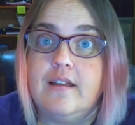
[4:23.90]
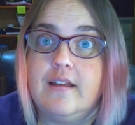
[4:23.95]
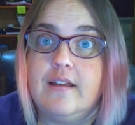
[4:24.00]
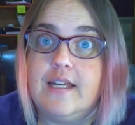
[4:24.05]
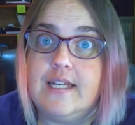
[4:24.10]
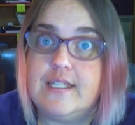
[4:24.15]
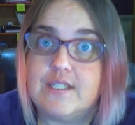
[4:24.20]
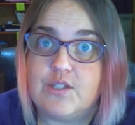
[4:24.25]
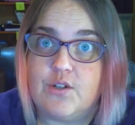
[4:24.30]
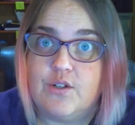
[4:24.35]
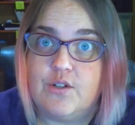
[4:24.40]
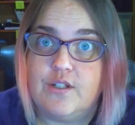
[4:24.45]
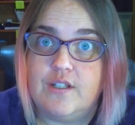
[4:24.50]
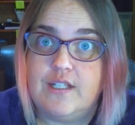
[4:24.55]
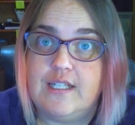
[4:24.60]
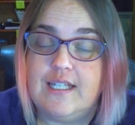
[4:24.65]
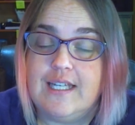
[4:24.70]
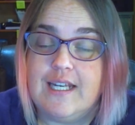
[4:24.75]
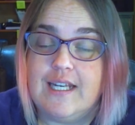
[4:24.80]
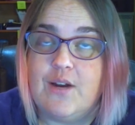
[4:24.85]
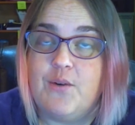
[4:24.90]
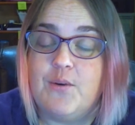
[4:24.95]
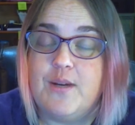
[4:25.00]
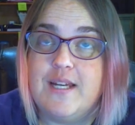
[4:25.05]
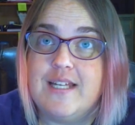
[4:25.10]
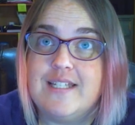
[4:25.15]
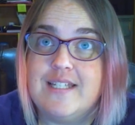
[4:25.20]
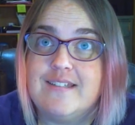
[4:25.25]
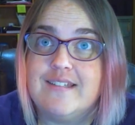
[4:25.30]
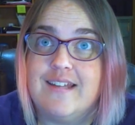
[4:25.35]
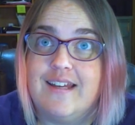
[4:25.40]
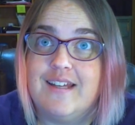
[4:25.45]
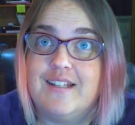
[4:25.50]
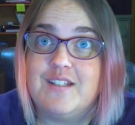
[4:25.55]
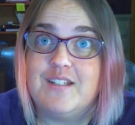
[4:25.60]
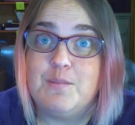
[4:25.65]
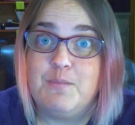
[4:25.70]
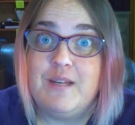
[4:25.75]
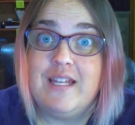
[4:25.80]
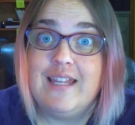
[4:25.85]
It's
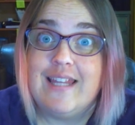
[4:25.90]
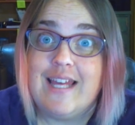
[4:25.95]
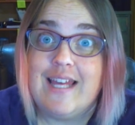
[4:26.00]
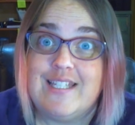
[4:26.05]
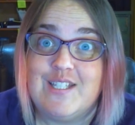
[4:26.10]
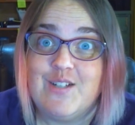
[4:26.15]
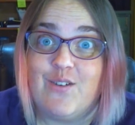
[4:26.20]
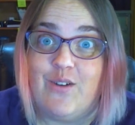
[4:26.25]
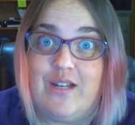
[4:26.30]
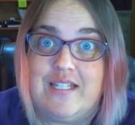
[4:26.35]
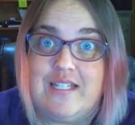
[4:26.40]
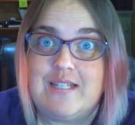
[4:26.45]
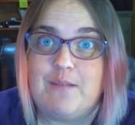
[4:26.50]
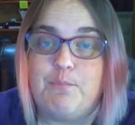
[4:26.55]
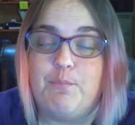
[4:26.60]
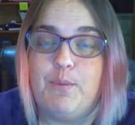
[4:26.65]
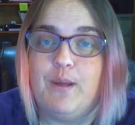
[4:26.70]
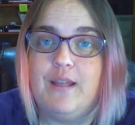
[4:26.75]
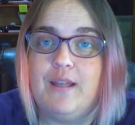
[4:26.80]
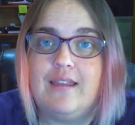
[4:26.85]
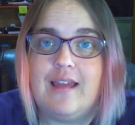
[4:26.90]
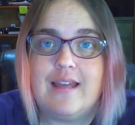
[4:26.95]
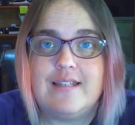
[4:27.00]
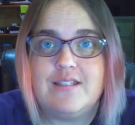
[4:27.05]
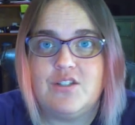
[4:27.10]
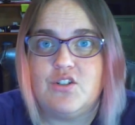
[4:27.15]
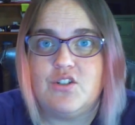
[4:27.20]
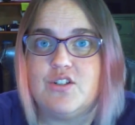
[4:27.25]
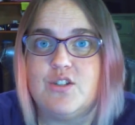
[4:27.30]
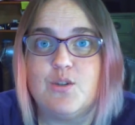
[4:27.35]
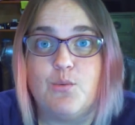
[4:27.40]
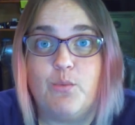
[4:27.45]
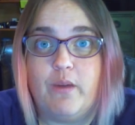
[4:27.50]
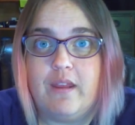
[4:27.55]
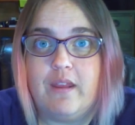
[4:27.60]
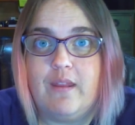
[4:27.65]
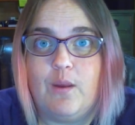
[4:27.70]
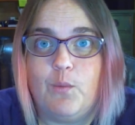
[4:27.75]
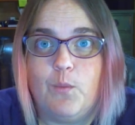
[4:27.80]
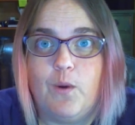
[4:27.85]
to me that's crazy, but that's just the way
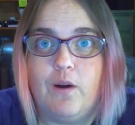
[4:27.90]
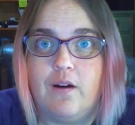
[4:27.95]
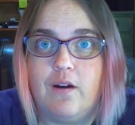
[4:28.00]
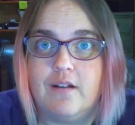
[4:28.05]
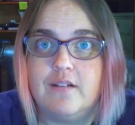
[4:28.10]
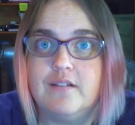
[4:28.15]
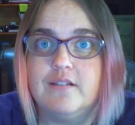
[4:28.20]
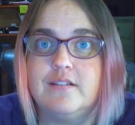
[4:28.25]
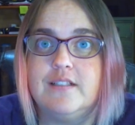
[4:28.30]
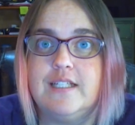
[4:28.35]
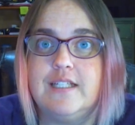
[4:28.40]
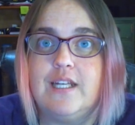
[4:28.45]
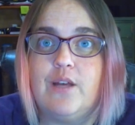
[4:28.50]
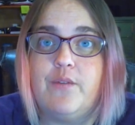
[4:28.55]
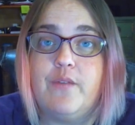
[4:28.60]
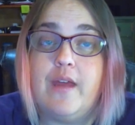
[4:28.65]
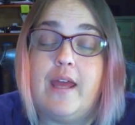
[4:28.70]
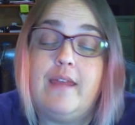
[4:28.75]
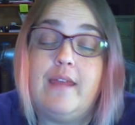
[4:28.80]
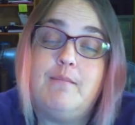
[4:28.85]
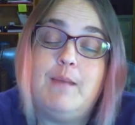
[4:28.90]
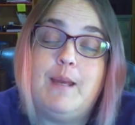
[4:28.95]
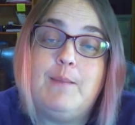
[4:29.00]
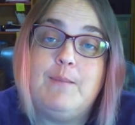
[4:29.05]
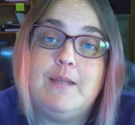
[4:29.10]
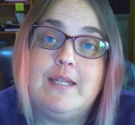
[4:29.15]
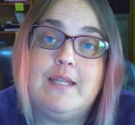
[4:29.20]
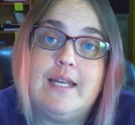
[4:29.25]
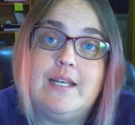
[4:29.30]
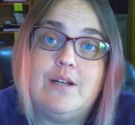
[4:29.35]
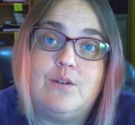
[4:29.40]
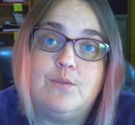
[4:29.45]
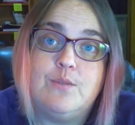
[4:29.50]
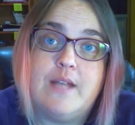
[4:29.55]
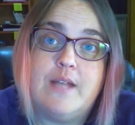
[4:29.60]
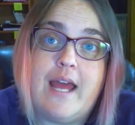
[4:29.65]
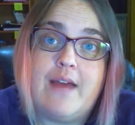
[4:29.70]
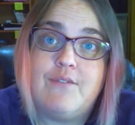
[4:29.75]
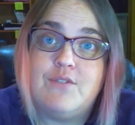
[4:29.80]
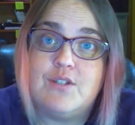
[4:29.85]
they work, and maybe they don't
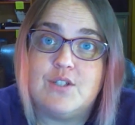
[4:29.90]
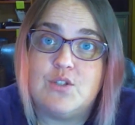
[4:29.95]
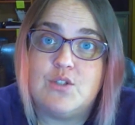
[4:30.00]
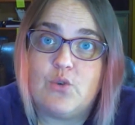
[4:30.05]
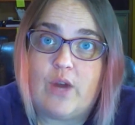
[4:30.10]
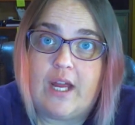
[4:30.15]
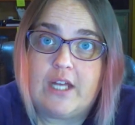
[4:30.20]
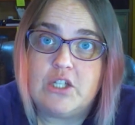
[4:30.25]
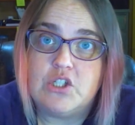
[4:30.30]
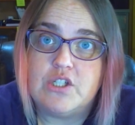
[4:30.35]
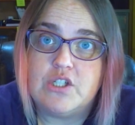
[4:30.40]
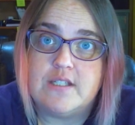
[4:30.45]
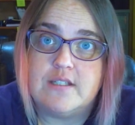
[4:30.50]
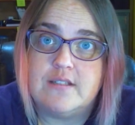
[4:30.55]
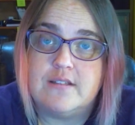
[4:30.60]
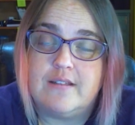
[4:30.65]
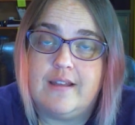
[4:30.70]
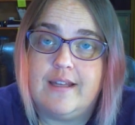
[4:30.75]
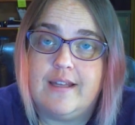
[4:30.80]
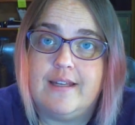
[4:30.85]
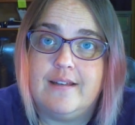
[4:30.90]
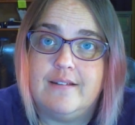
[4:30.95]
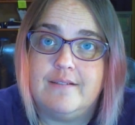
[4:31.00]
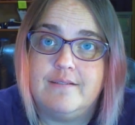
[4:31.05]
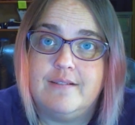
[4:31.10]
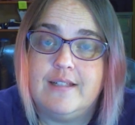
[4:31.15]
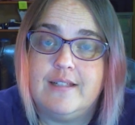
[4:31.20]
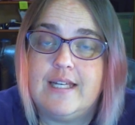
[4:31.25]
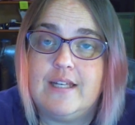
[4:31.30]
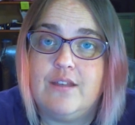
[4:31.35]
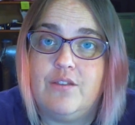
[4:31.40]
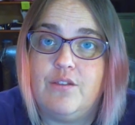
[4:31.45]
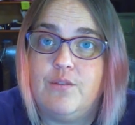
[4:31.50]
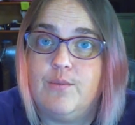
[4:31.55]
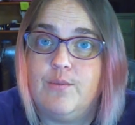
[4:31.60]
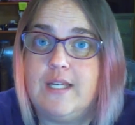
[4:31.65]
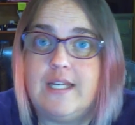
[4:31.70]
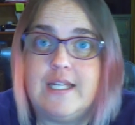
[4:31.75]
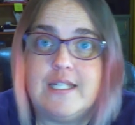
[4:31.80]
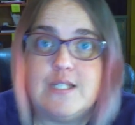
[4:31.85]
have distractions like
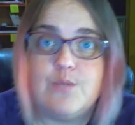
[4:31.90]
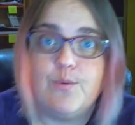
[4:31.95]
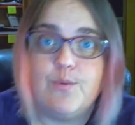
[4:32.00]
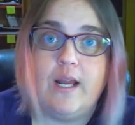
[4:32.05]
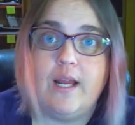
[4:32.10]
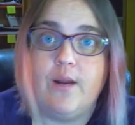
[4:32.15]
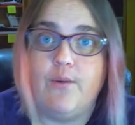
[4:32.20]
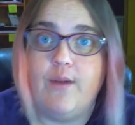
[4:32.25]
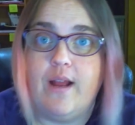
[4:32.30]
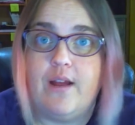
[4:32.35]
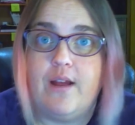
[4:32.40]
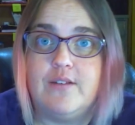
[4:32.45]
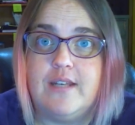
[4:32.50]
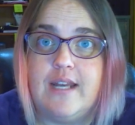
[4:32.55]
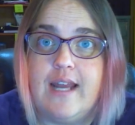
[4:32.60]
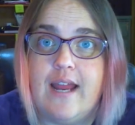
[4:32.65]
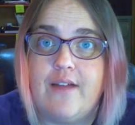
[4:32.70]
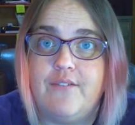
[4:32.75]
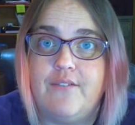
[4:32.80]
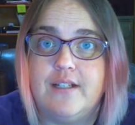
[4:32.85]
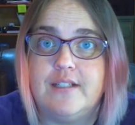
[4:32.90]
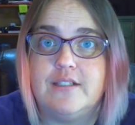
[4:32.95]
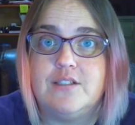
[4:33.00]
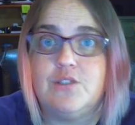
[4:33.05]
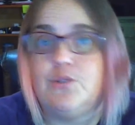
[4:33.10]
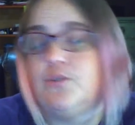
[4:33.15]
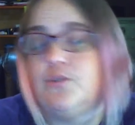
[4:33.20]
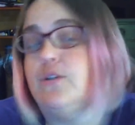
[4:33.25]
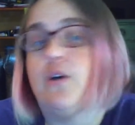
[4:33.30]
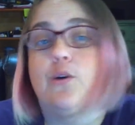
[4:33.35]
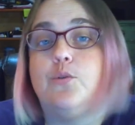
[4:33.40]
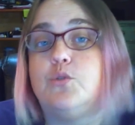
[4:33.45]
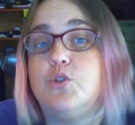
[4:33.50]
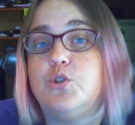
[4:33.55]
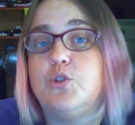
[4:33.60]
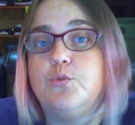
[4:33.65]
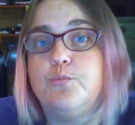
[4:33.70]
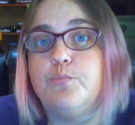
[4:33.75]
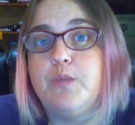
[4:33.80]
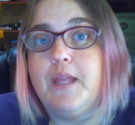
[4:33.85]
3 kids running around and having to go
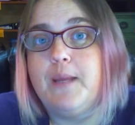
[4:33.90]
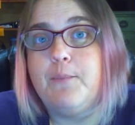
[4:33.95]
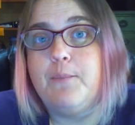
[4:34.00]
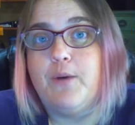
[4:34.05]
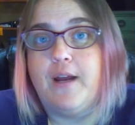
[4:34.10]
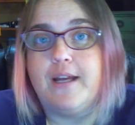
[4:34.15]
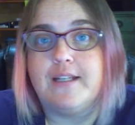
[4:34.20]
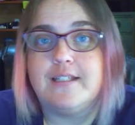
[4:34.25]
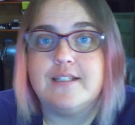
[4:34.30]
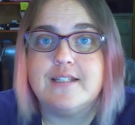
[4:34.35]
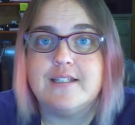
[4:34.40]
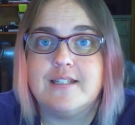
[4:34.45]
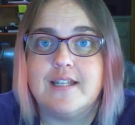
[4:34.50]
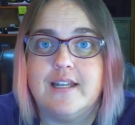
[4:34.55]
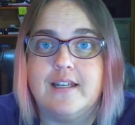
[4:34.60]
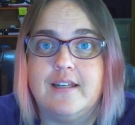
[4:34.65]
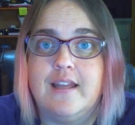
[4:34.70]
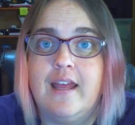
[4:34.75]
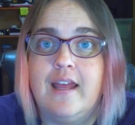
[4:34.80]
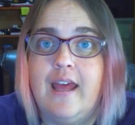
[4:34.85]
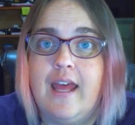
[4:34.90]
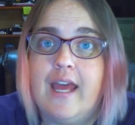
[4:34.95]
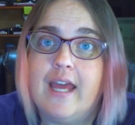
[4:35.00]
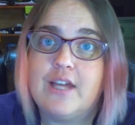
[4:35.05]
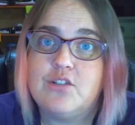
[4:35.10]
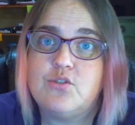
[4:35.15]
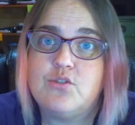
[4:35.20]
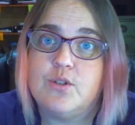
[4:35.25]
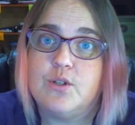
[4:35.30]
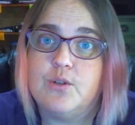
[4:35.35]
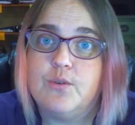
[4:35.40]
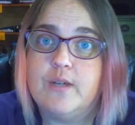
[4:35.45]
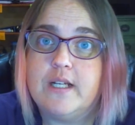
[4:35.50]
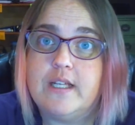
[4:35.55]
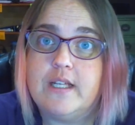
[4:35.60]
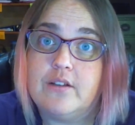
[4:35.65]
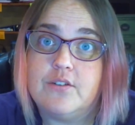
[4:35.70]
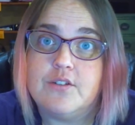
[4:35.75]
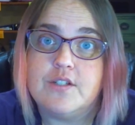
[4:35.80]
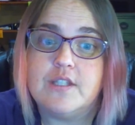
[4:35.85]
to play practice and
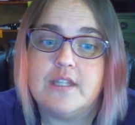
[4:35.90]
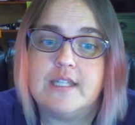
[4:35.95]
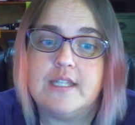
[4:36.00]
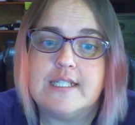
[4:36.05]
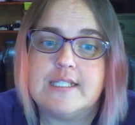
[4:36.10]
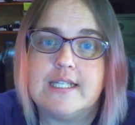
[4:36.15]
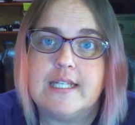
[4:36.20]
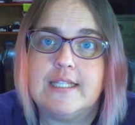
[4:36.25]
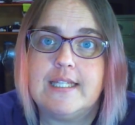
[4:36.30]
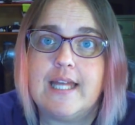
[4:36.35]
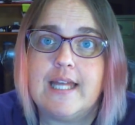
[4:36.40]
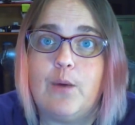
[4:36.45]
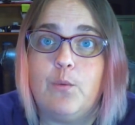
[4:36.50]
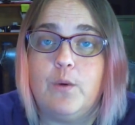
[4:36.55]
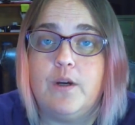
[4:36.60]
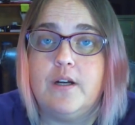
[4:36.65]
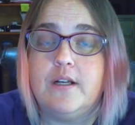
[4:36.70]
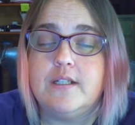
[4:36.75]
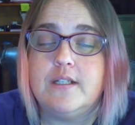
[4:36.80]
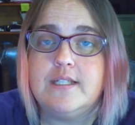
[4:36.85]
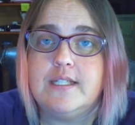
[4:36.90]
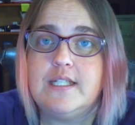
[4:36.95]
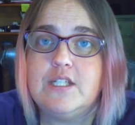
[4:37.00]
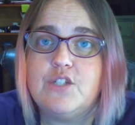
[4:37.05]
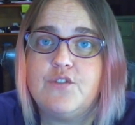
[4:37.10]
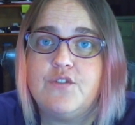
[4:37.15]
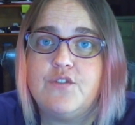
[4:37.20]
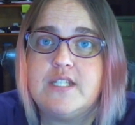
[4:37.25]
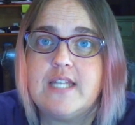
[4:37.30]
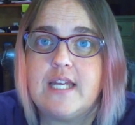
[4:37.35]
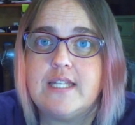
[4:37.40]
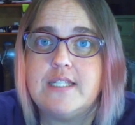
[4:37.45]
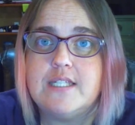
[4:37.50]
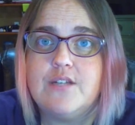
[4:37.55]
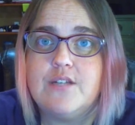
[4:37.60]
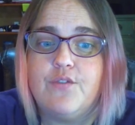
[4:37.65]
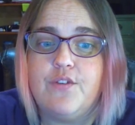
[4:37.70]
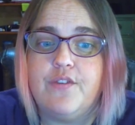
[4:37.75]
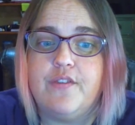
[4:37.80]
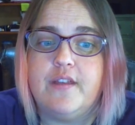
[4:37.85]
extracurriculars and things like that, whereas each of us has
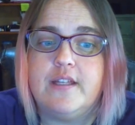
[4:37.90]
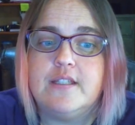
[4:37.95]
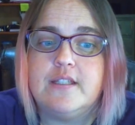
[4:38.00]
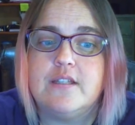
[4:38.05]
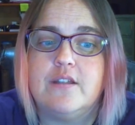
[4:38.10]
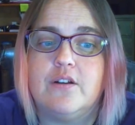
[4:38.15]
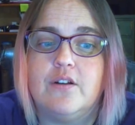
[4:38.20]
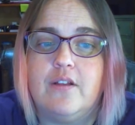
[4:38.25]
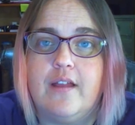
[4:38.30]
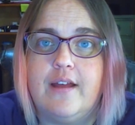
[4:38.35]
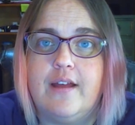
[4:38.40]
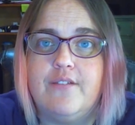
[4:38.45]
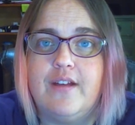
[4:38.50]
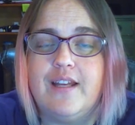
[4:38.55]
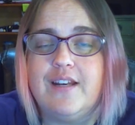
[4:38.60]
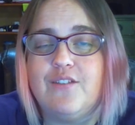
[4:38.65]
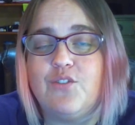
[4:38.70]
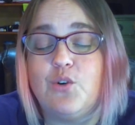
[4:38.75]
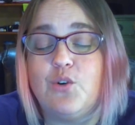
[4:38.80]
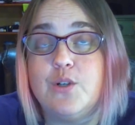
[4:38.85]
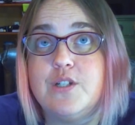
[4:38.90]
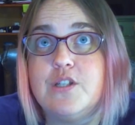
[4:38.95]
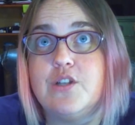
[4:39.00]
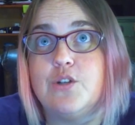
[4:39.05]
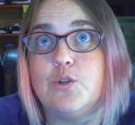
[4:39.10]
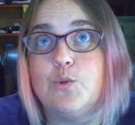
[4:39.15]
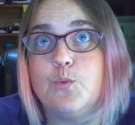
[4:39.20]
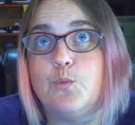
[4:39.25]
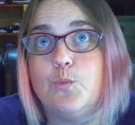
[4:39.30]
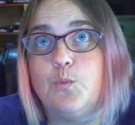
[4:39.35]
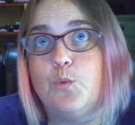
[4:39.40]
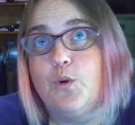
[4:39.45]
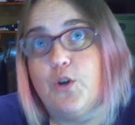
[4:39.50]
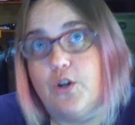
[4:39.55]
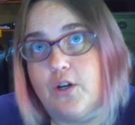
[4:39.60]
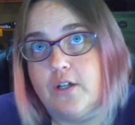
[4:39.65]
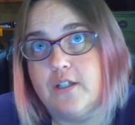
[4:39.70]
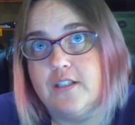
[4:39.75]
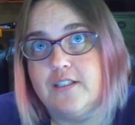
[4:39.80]
different things in their life, and of course their work.